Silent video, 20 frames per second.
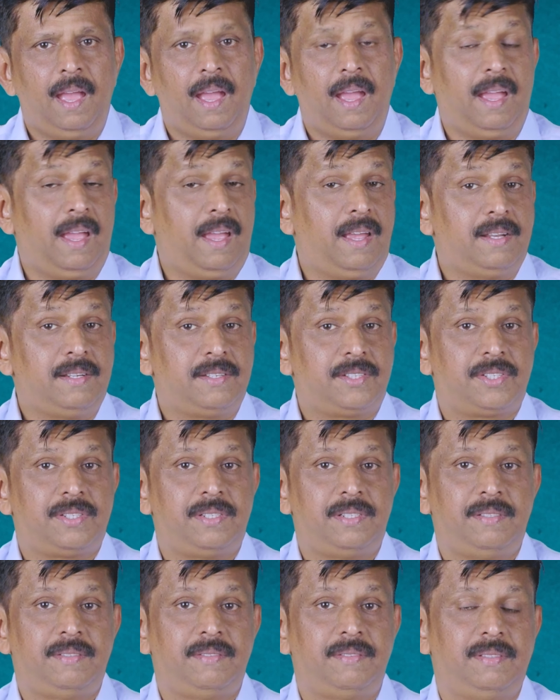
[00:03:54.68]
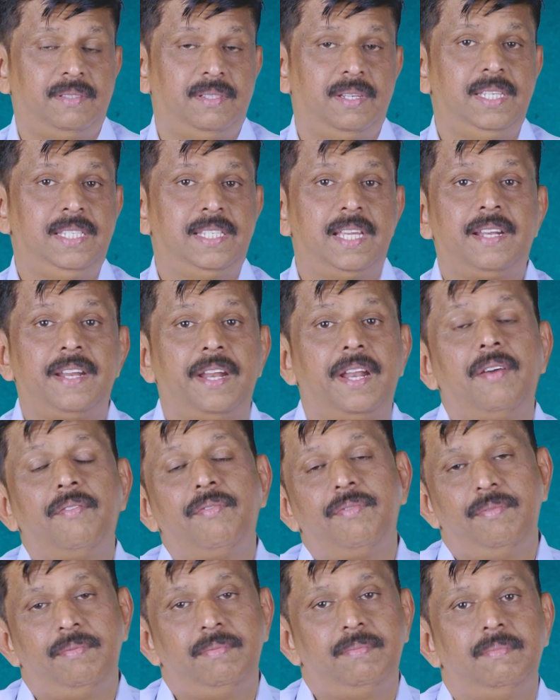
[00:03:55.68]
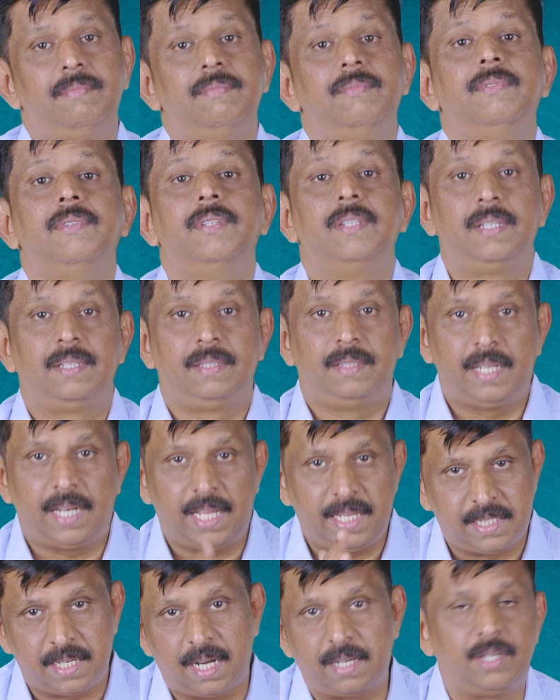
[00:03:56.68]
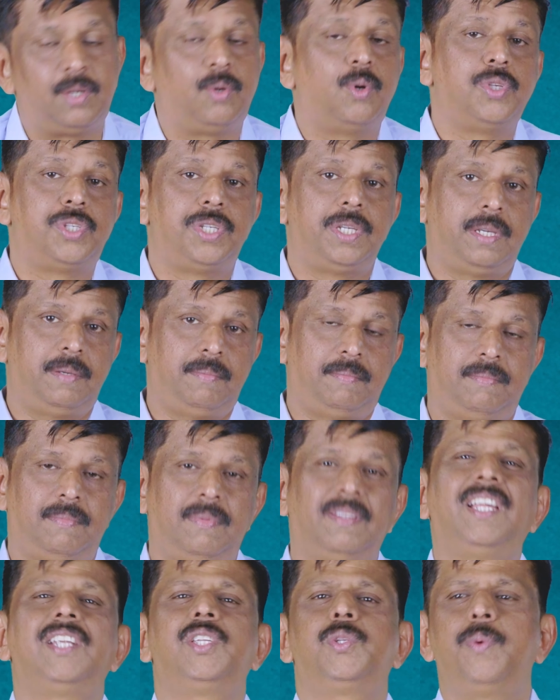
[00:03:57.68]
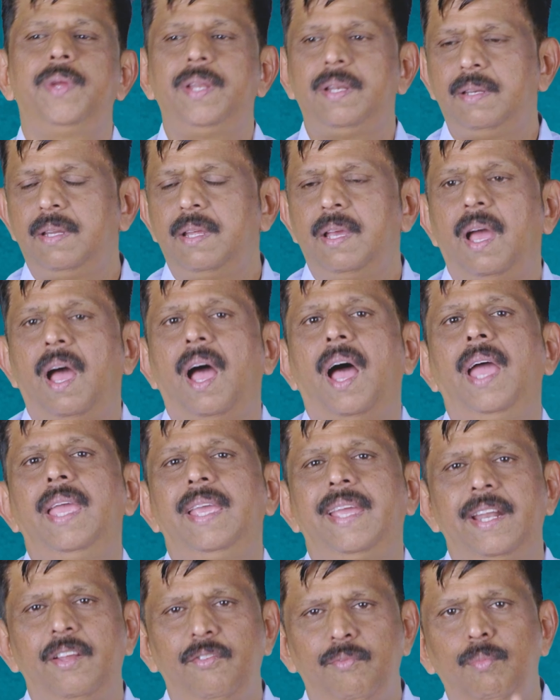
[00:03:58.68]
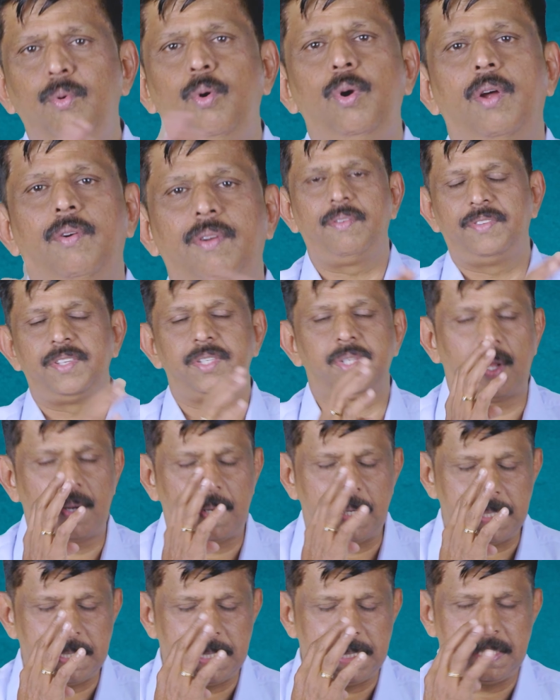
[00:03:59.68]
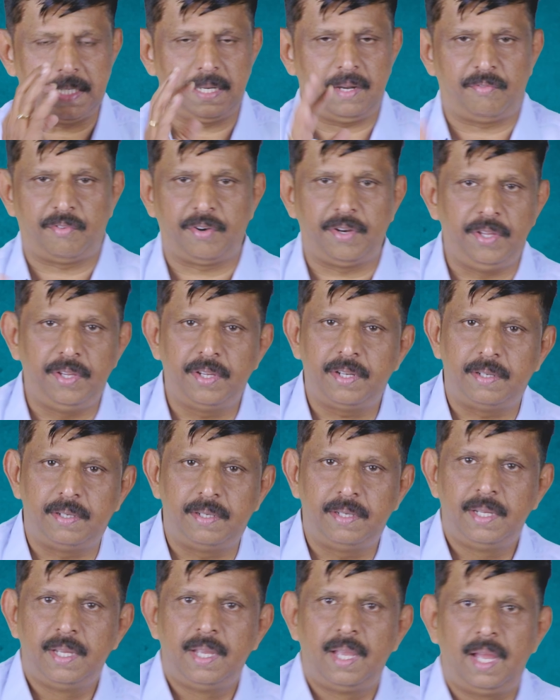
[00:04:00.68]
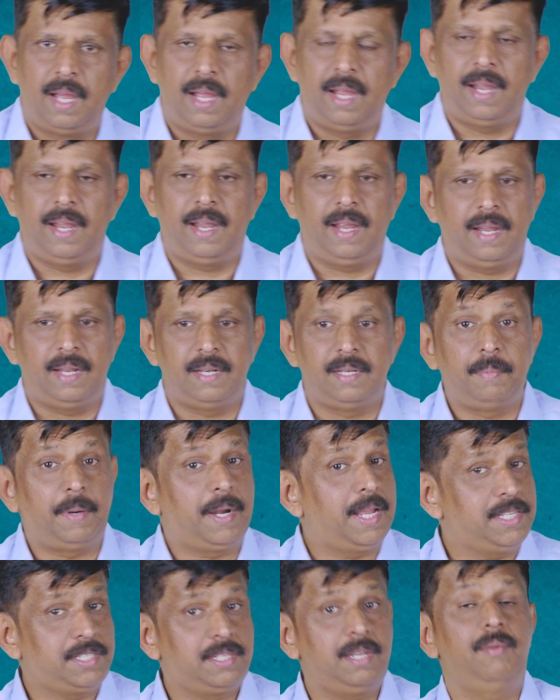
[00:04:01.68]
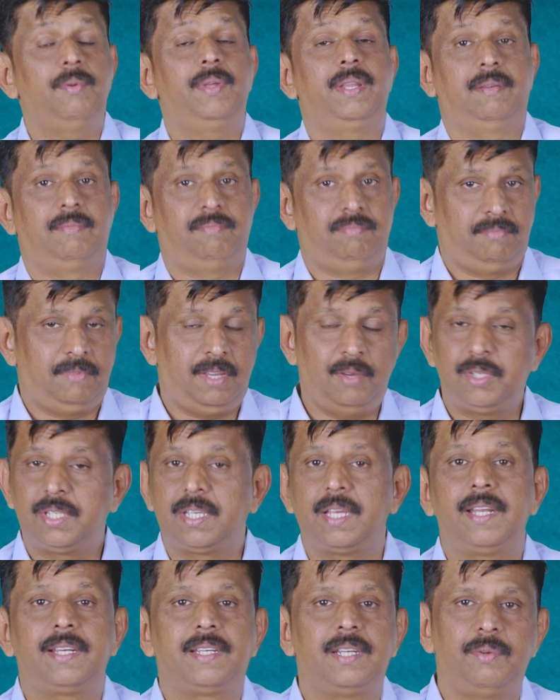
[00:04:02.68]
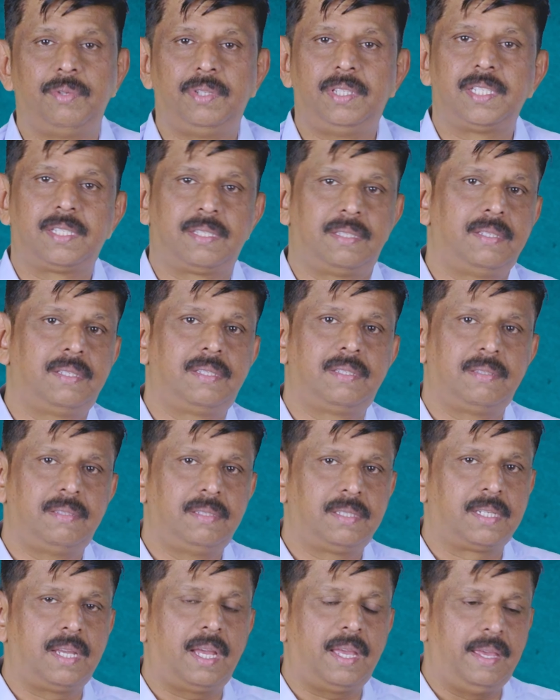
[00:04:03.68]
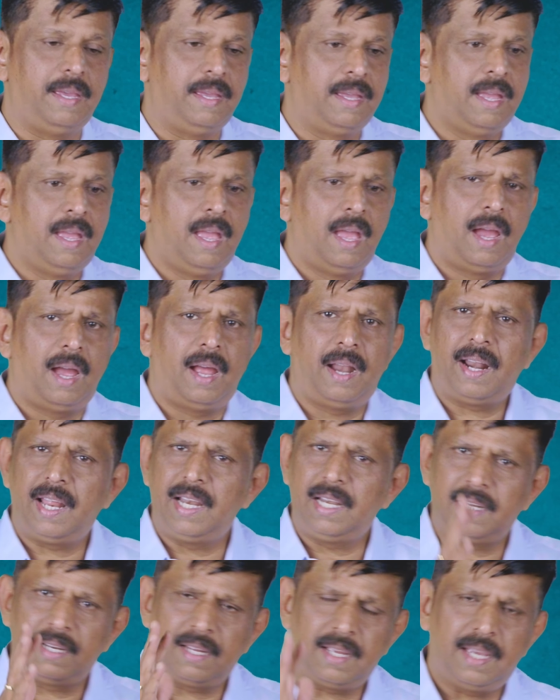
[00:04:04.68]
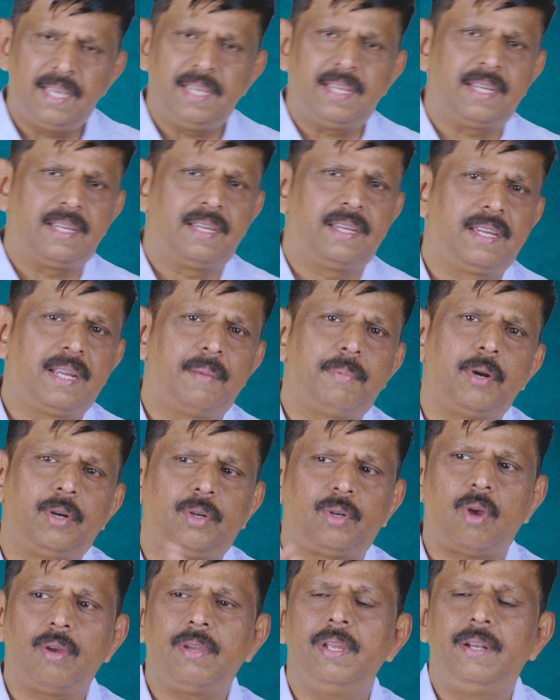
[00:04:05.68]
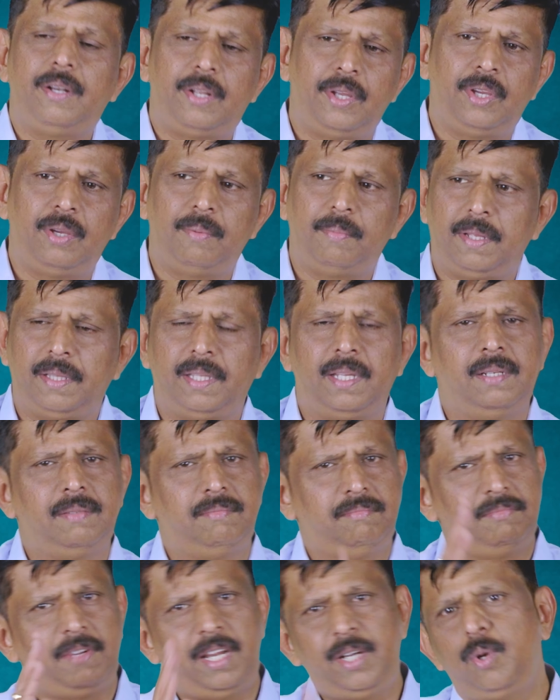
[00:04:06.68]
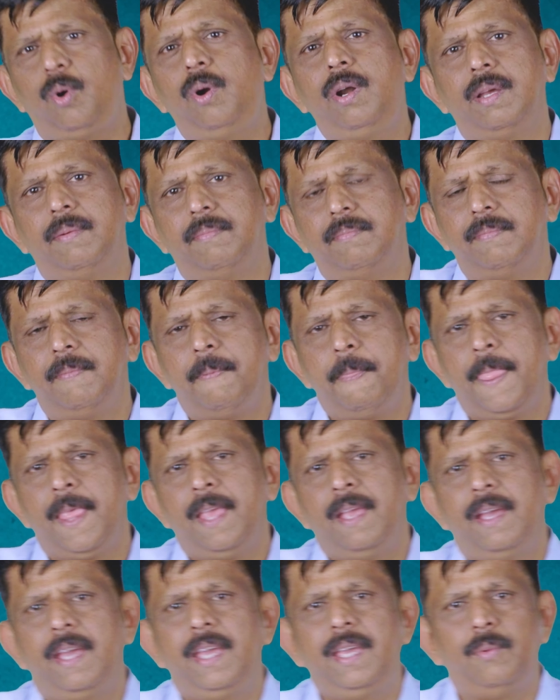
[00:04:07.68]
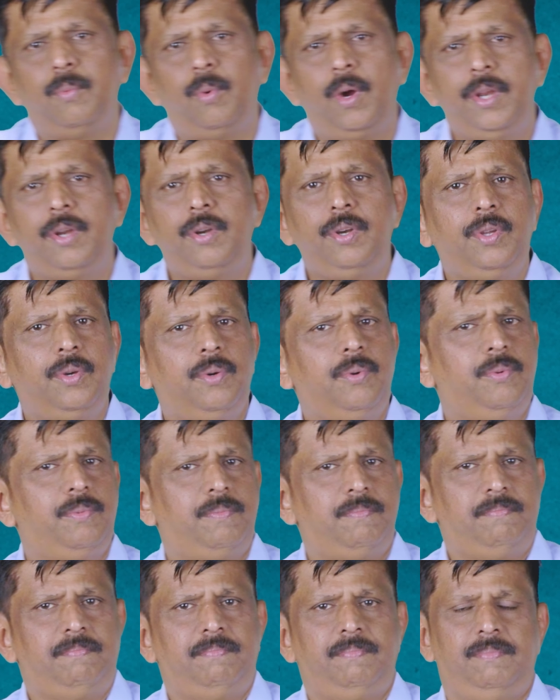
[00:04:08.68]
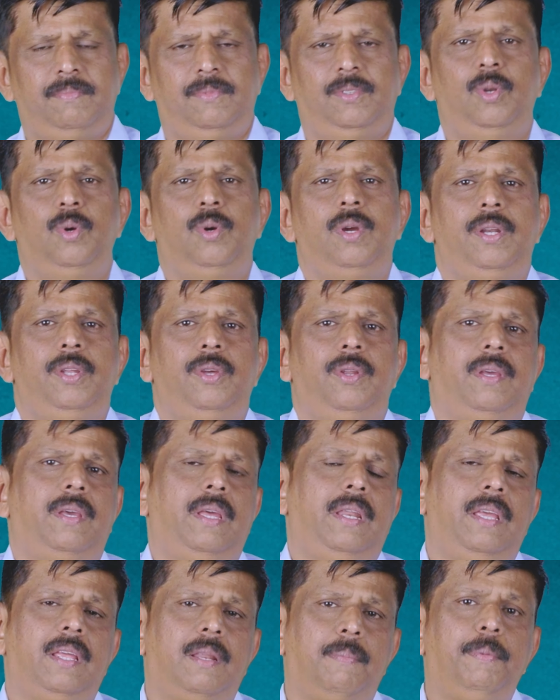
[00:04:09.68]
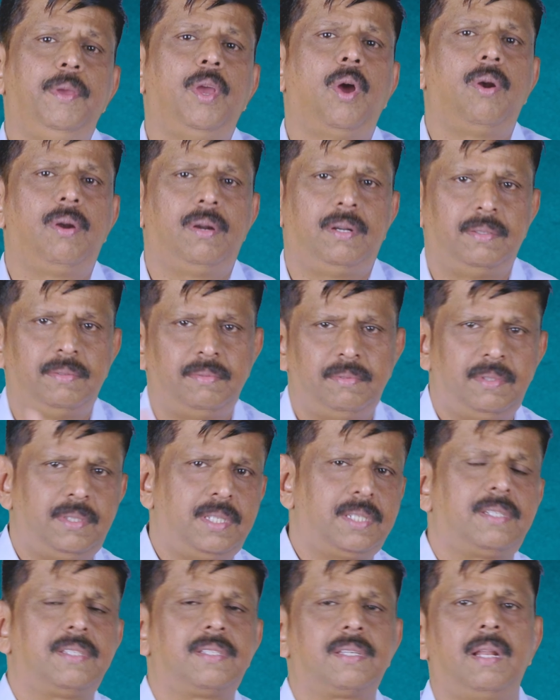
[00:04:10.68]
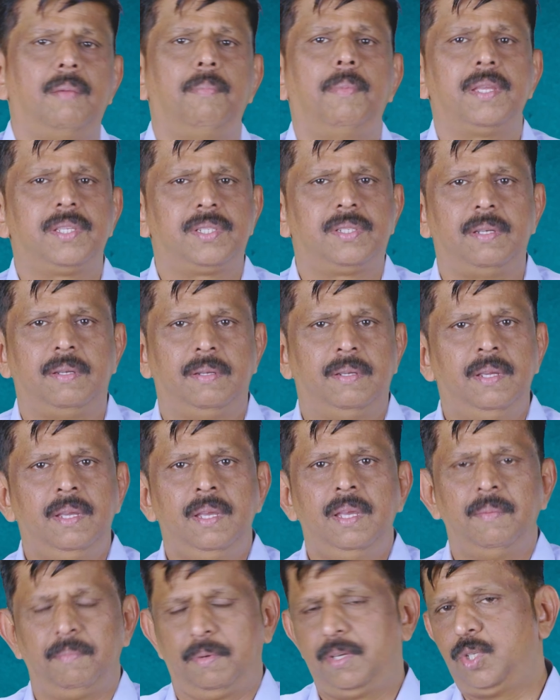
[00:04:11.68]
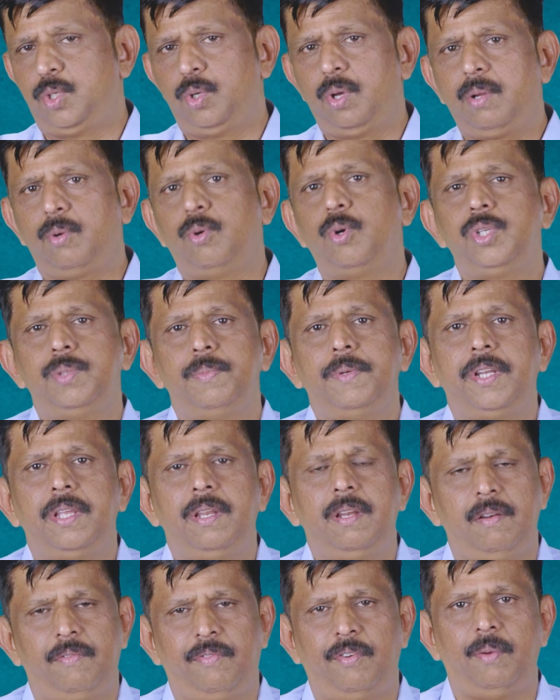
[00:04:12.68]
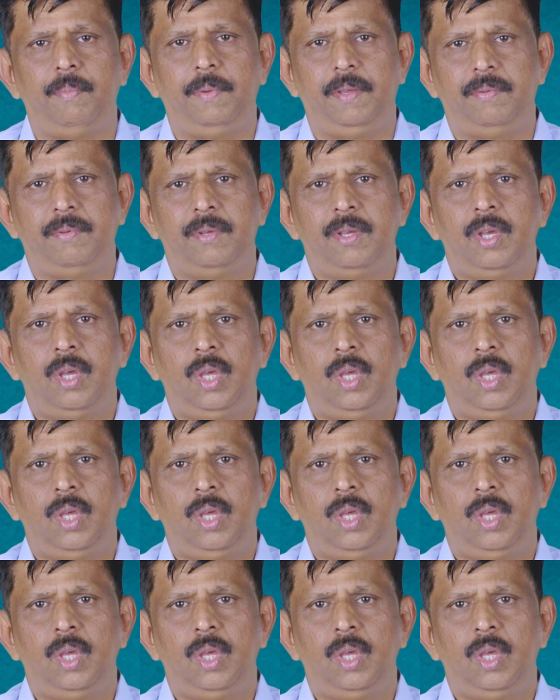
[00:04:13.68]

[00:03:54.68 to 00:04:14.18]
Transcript: And is that enough? Then I started coaching him. That's when I kind of moved of this organization after a year. But I was connected with this guy, and I kept on talking to him, and then I told him, "Hey, why don't you look at your career beyond just a Scrum Master? Because you're a coach material for me.